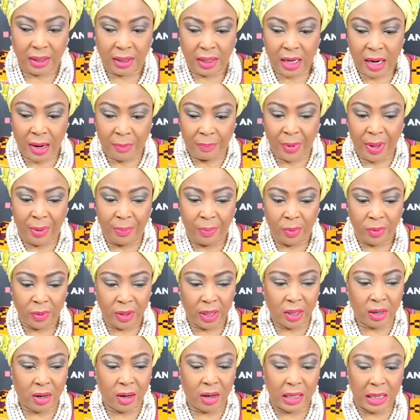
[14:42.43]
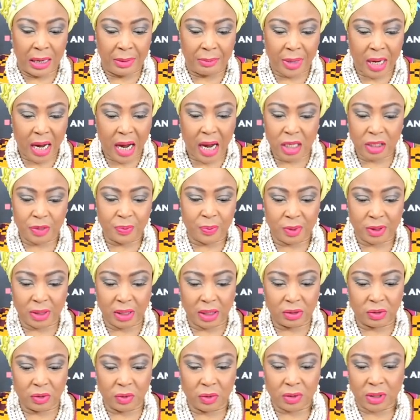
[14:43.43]
There are people, they call them couch
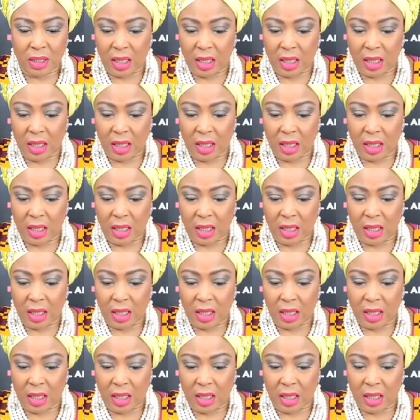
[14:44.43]
potatoes,